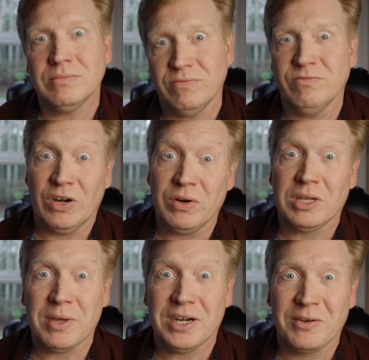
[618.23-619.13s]
very
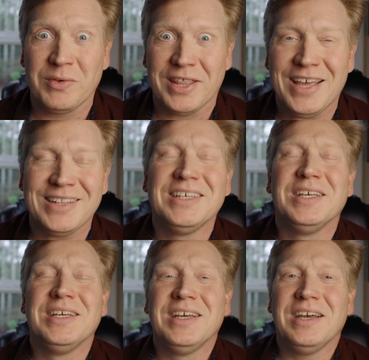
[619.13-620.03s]
competitive with that.
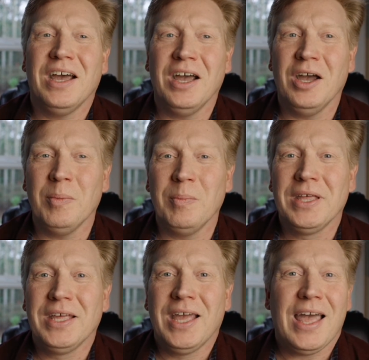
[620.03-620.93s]
Um,
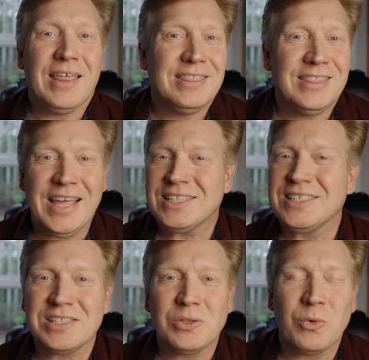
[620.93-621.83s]
that's
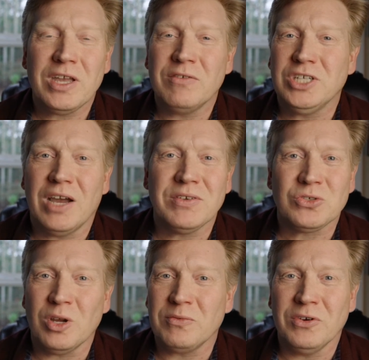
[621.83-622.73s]
just the way of
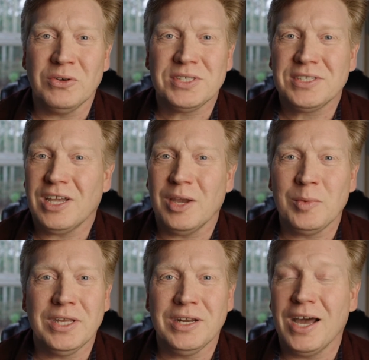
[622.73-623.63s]
JavaScript, folks. I
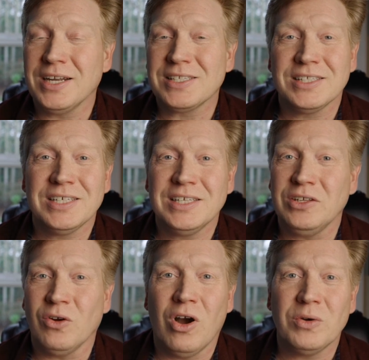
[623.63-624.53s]
mean, honestly,
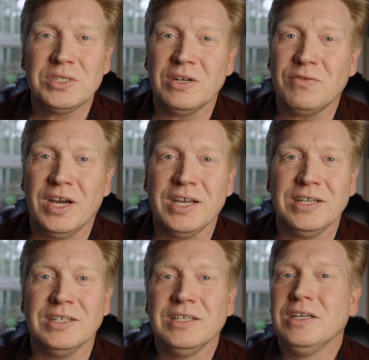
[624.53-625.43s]
you're always going to
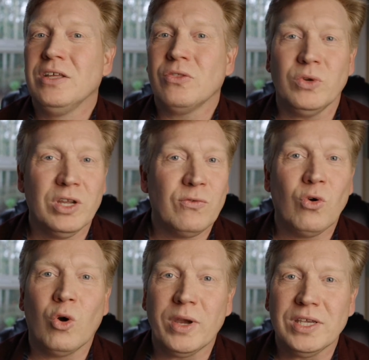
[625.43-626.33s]
find three or
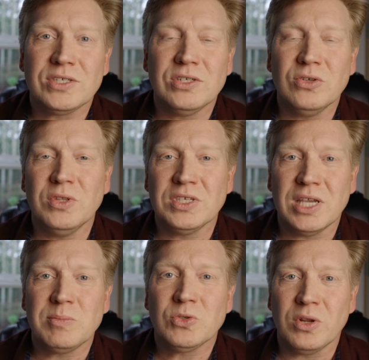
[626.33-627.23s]
four ways to do the
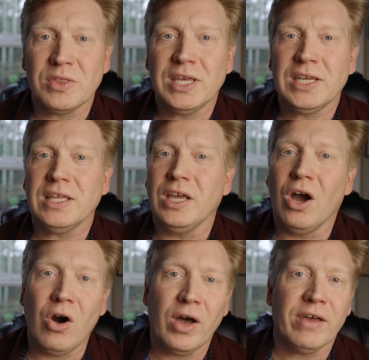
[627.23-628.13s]
same sort of thing, and they
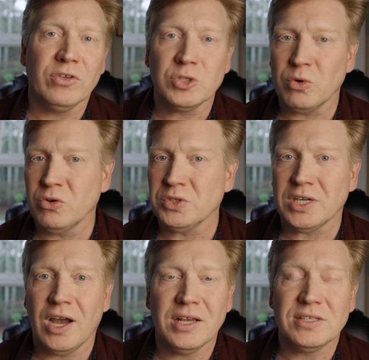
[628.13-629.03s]
all have those pros and
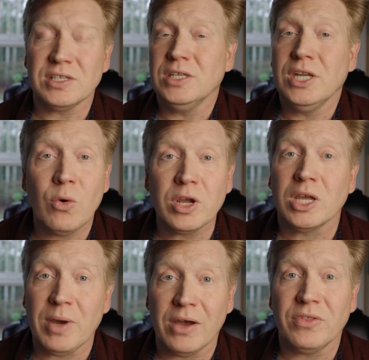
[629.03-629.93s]
cons, and knowing
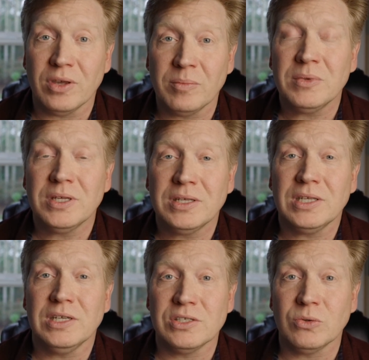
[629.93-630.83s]
about them
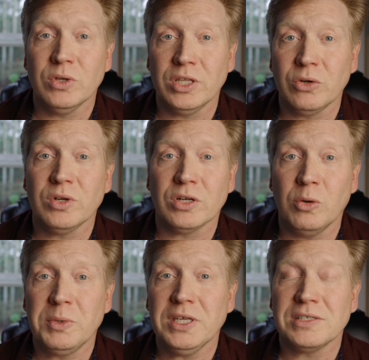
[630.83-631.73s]
is the really
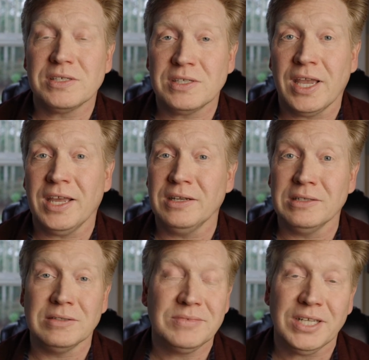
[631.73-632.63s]
critical piece.
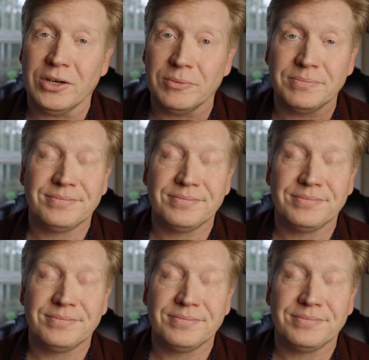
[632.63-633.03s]
And, you know,